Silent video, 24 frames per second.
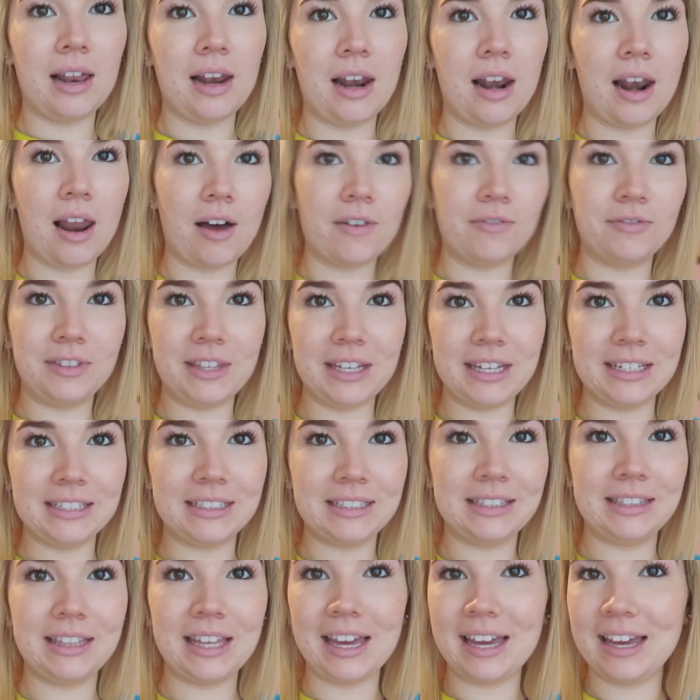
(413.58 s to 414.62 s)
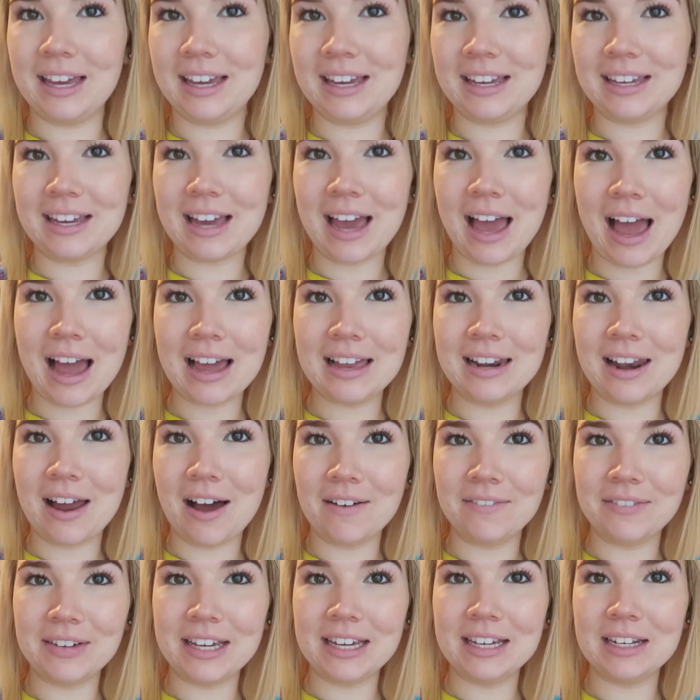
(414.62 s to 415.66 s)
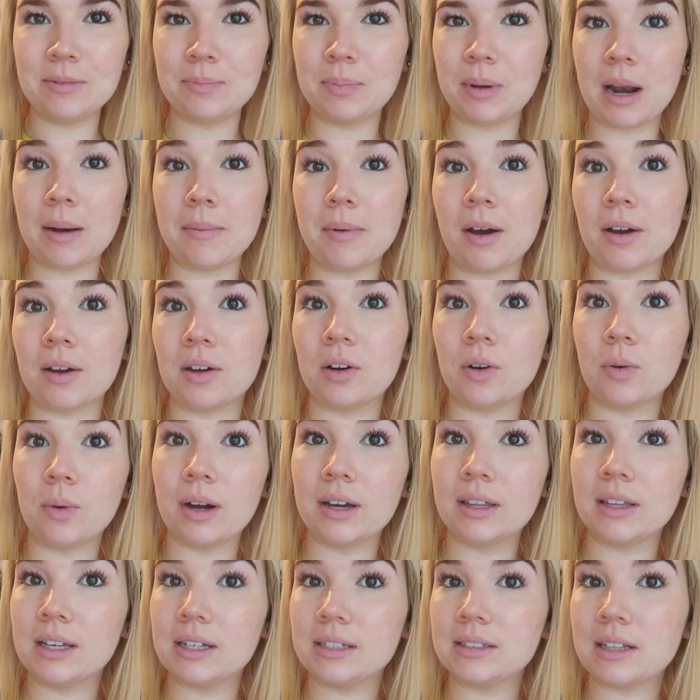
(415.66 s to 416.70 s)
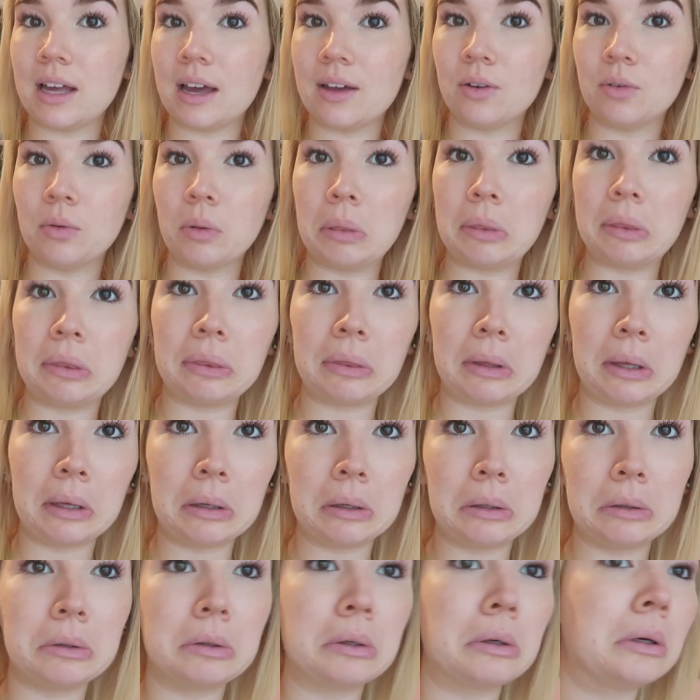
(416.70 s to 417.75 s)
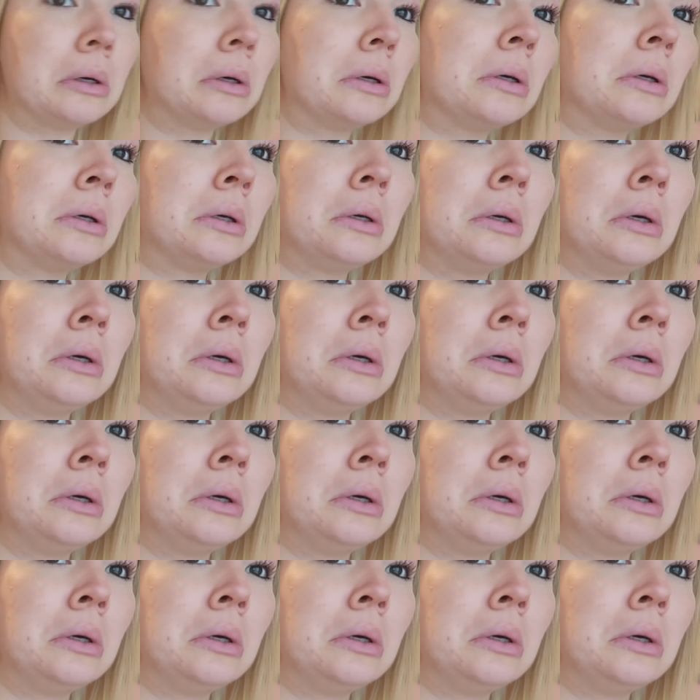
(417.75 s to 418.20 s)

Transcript: I love these things. I love it. But I'm not gonna wear this, I don't think, to